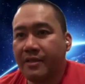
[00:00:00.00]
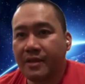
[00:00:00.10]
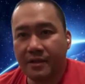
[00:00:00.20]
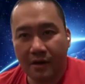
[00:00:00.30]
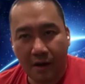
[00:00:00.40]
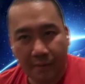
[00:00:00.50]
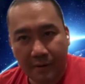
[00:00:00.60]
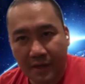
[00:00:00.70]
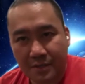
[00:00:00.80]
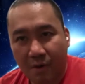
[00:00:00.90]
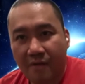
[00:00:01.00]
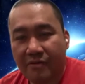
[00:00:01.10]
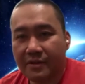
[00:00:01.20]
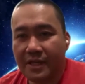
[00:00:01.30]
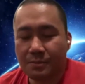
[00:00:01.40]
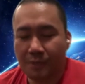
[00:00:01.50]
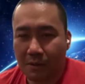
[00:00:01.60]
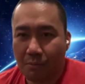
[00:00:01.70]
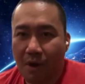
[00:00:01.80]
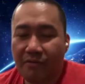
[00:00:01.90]
and then the company makes profit, they
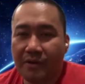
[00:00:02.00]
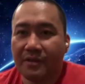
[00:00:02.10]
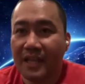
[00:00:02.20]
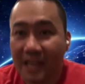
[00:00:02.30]
split the profit,